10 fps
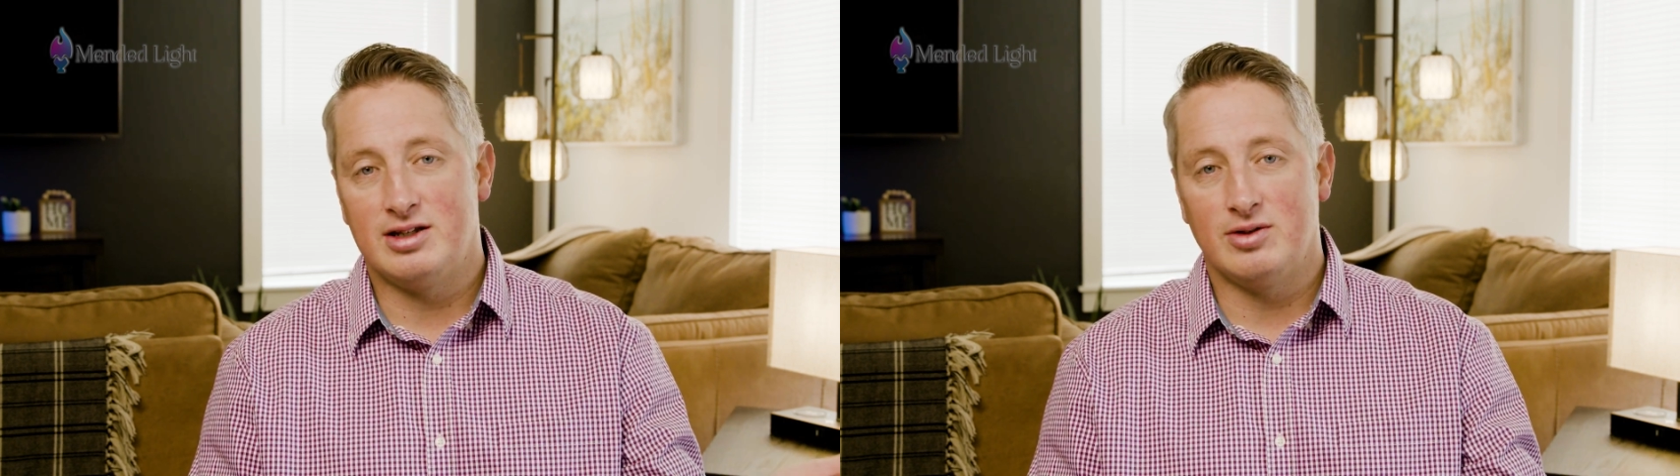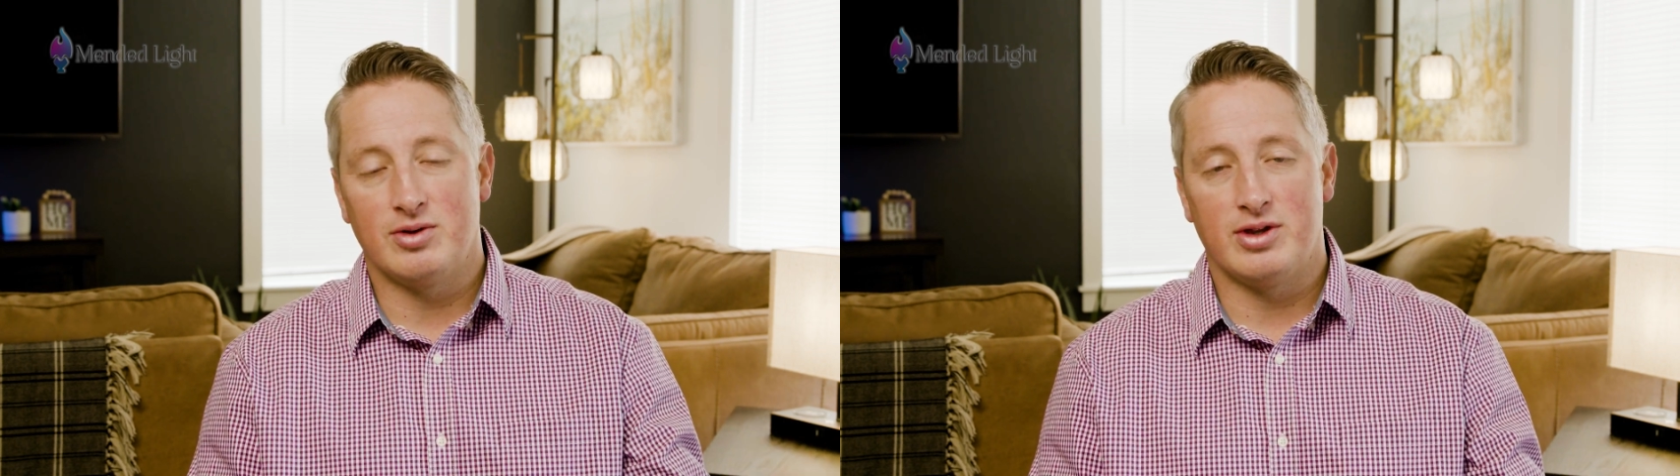
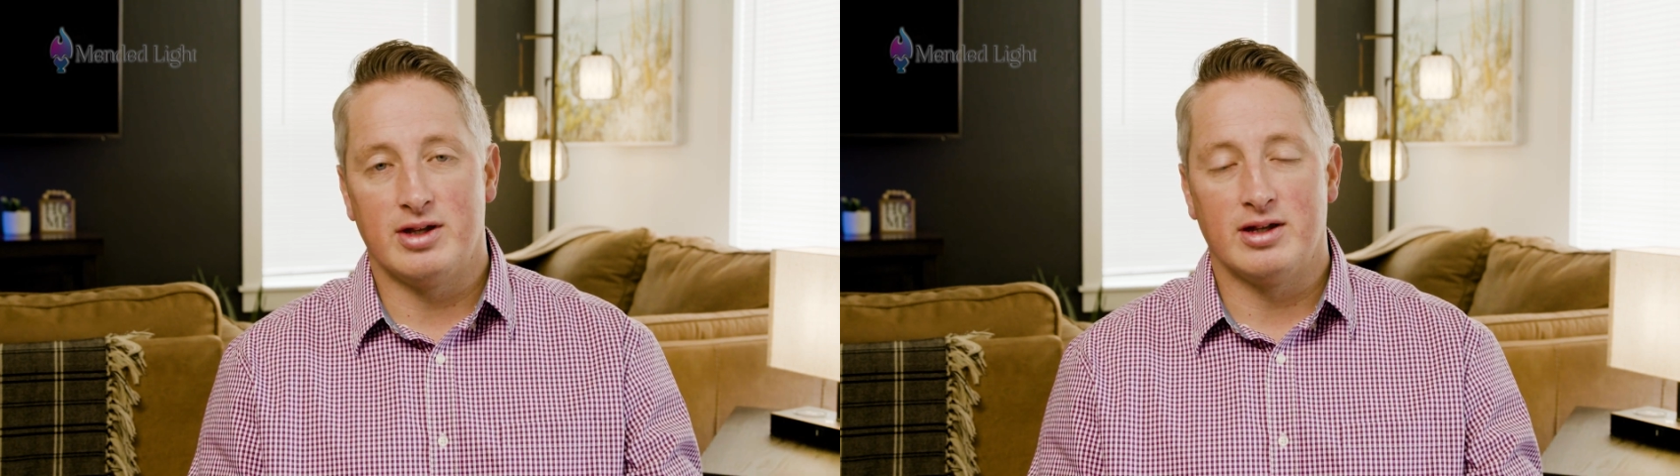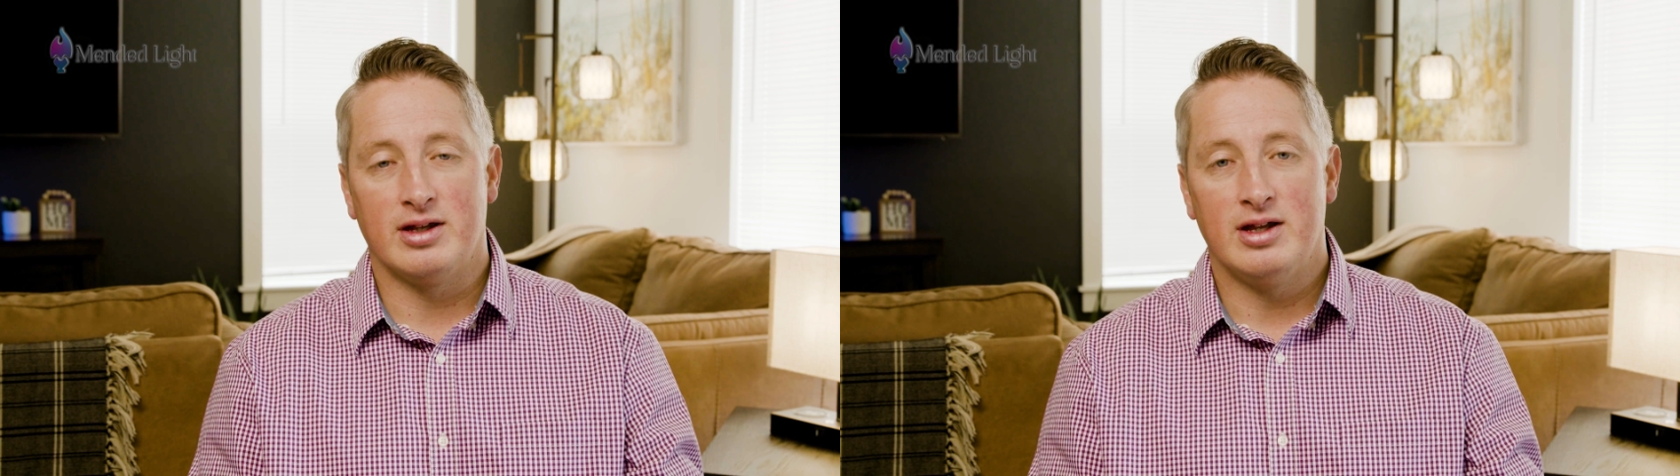deal
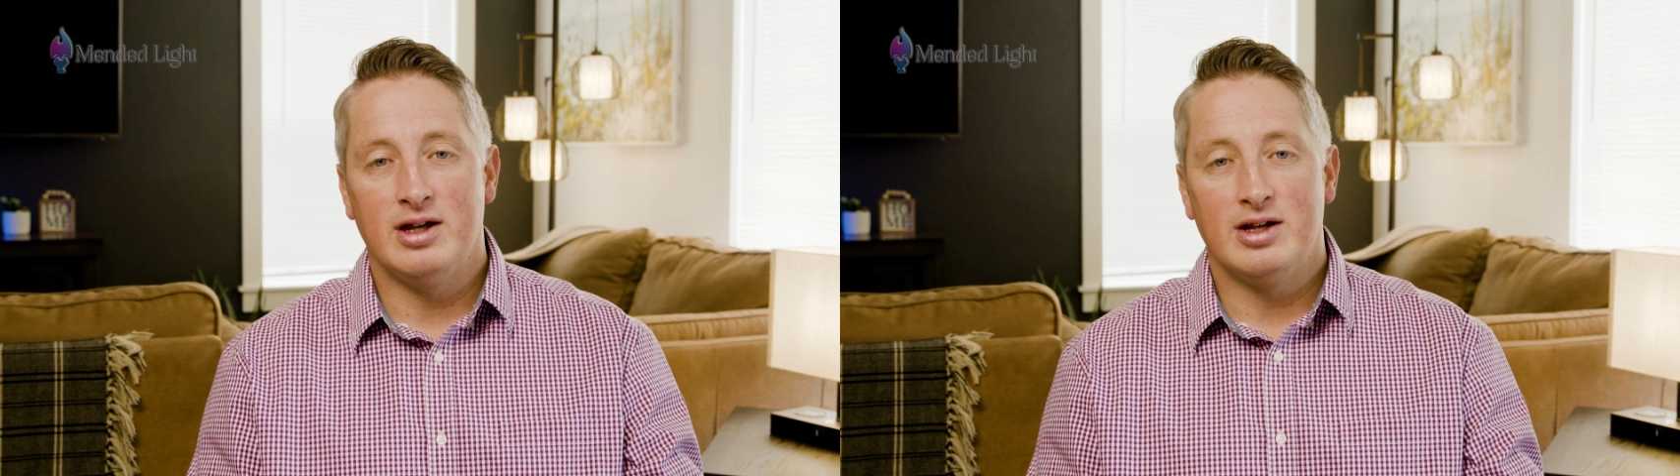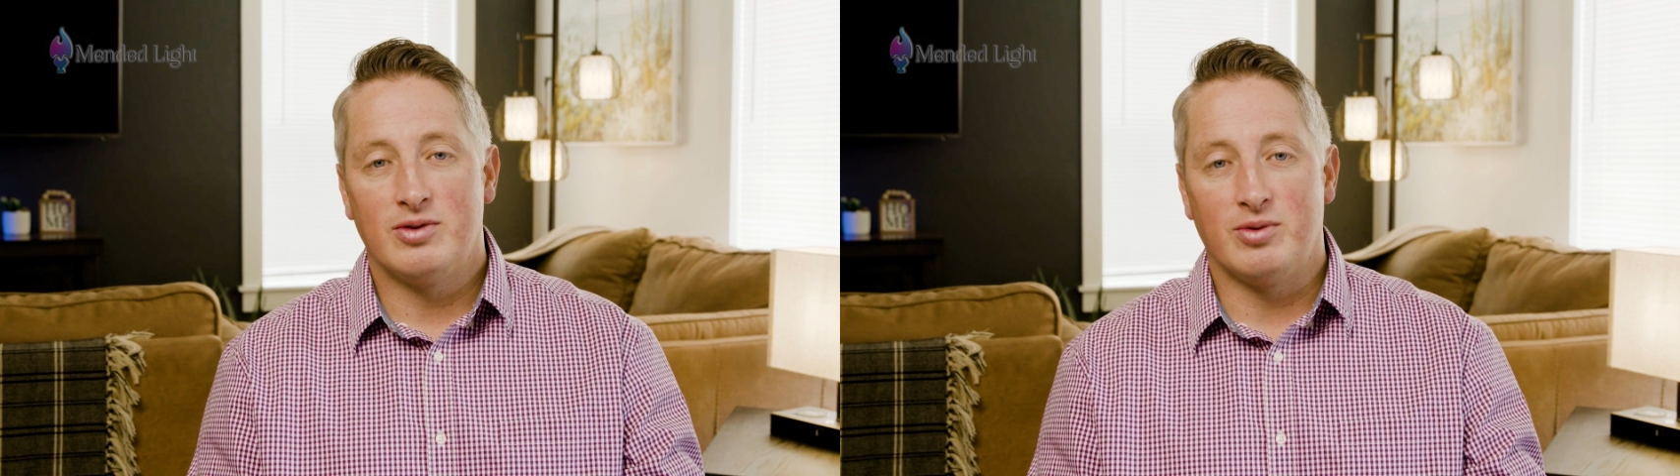
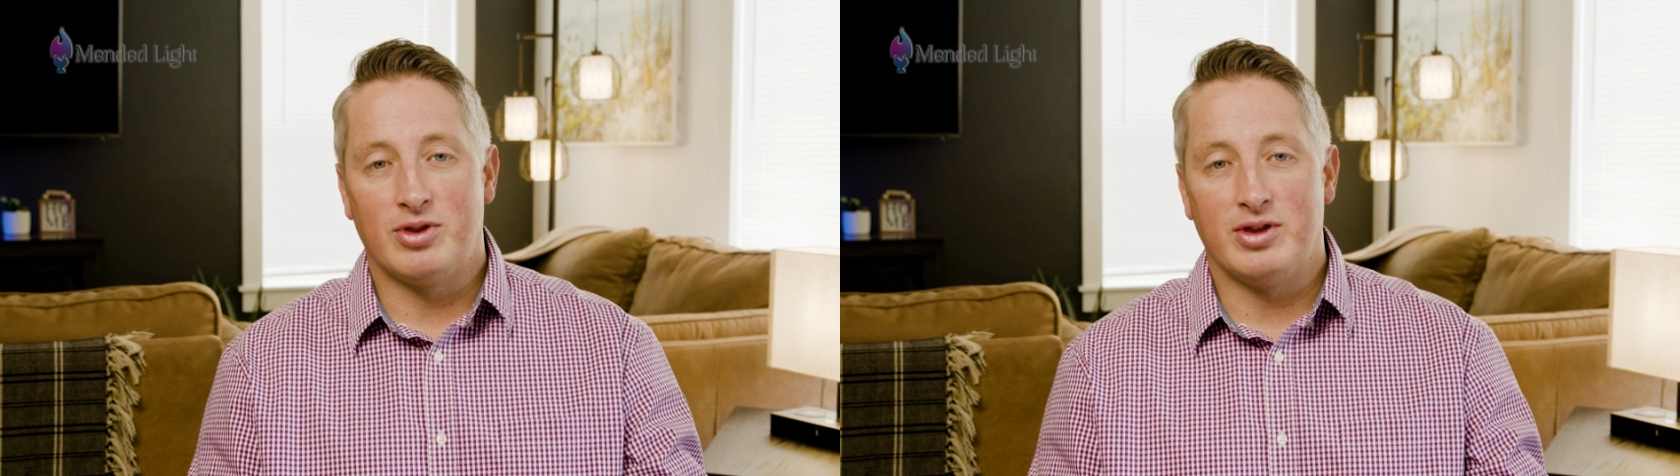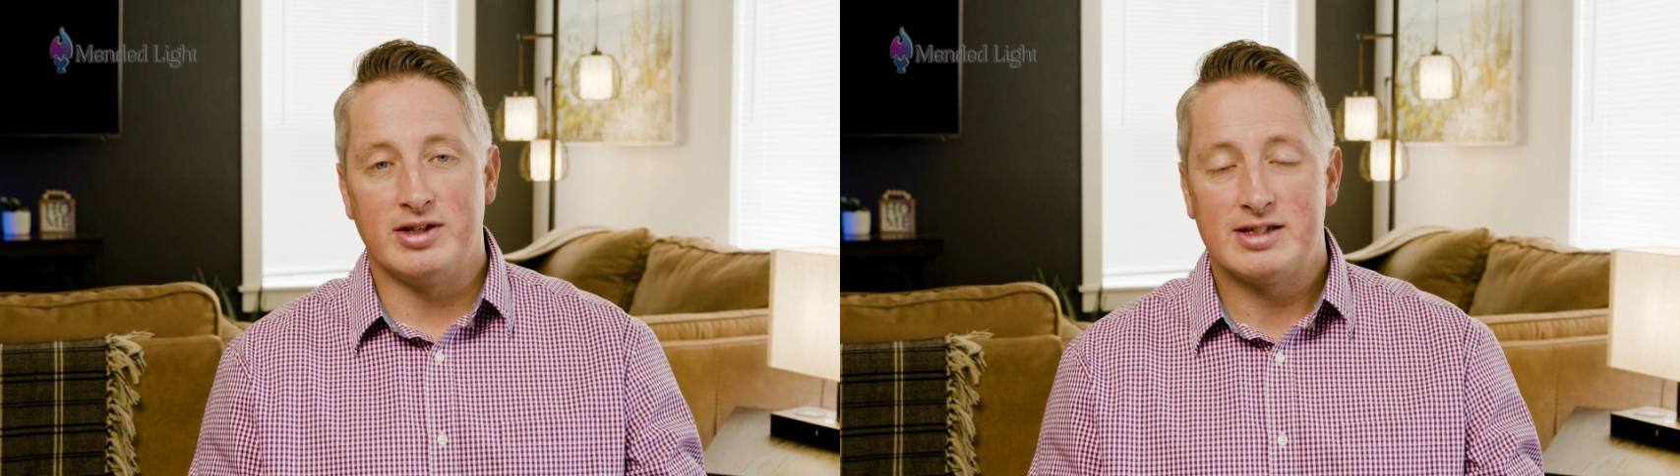
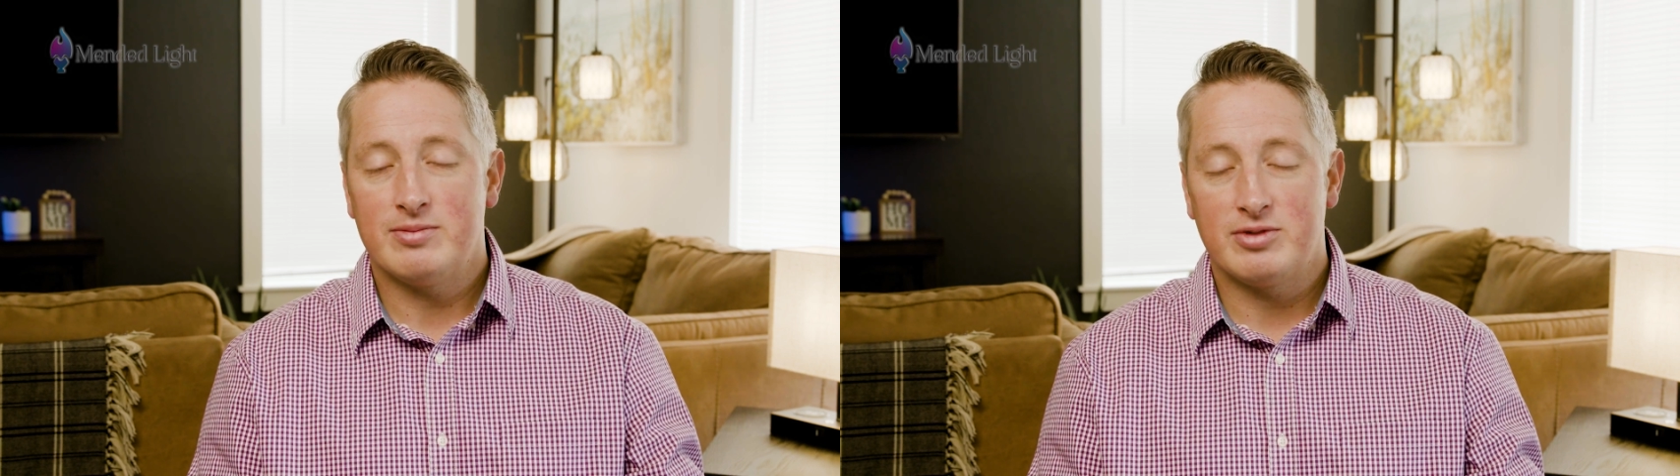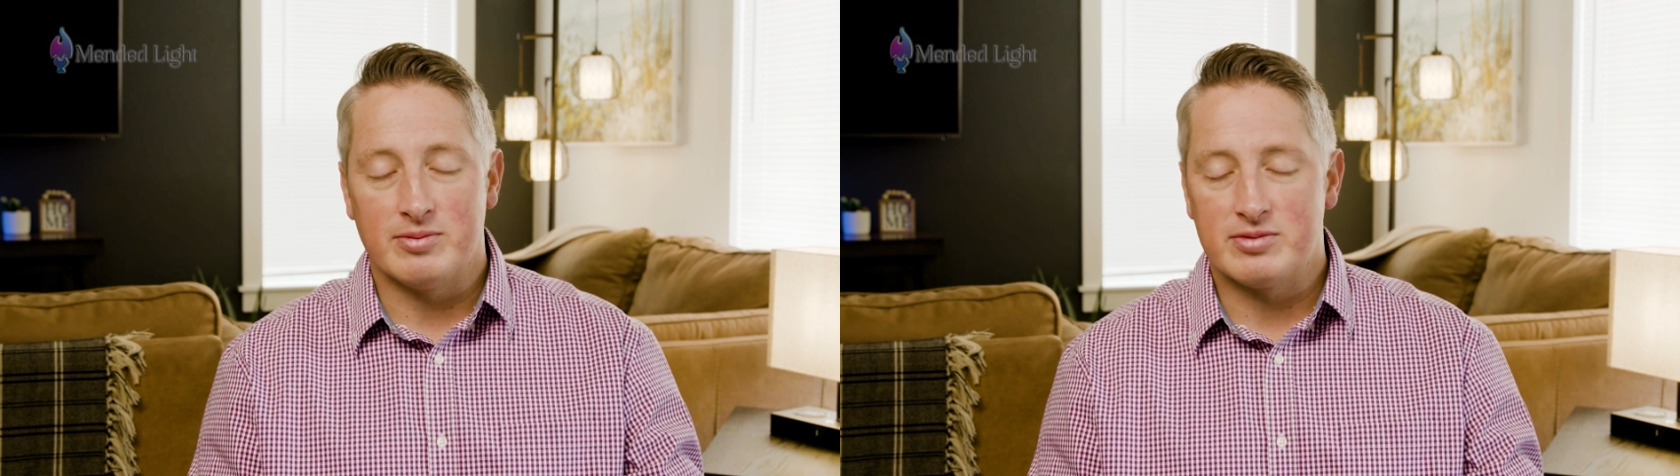with the
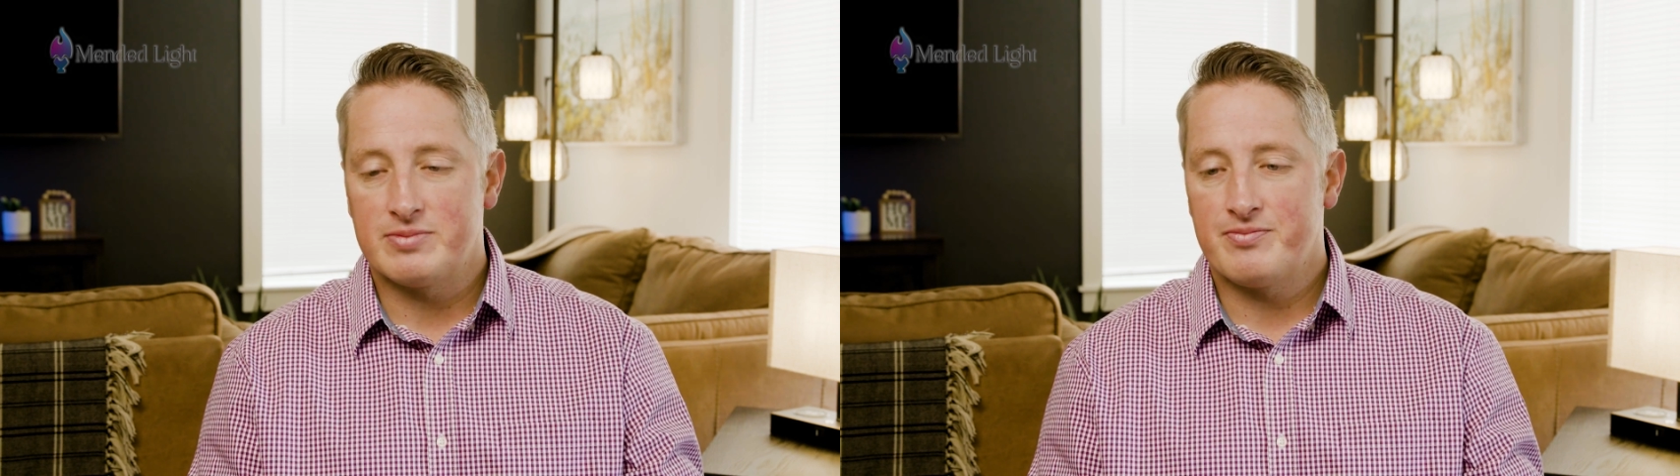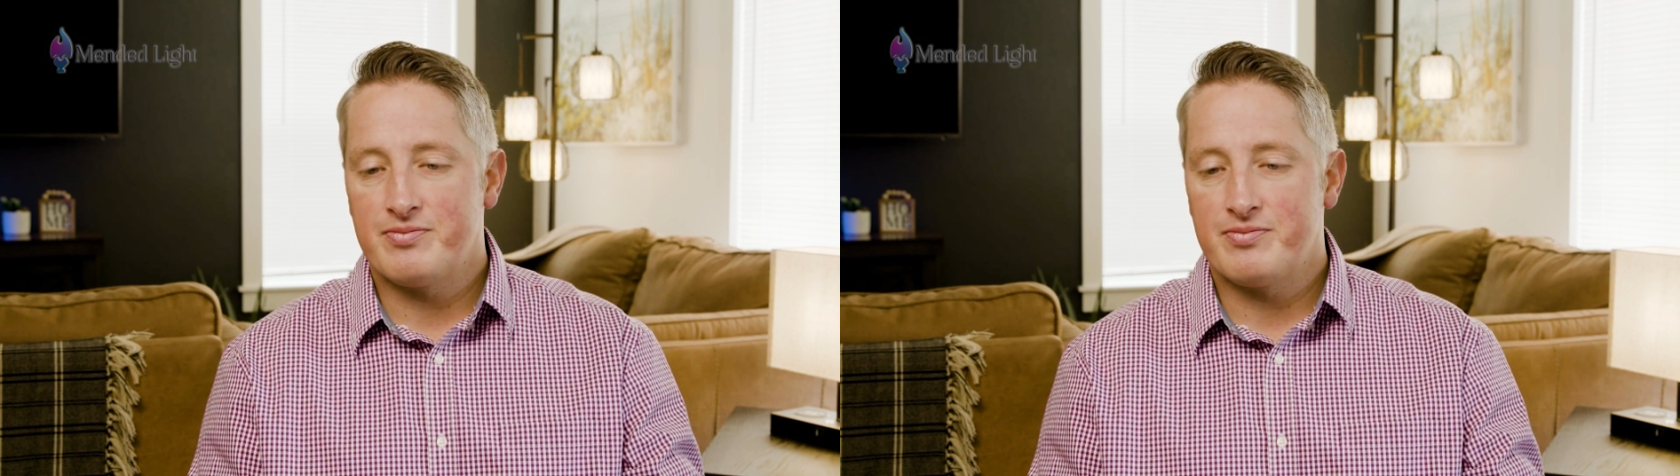symptoms.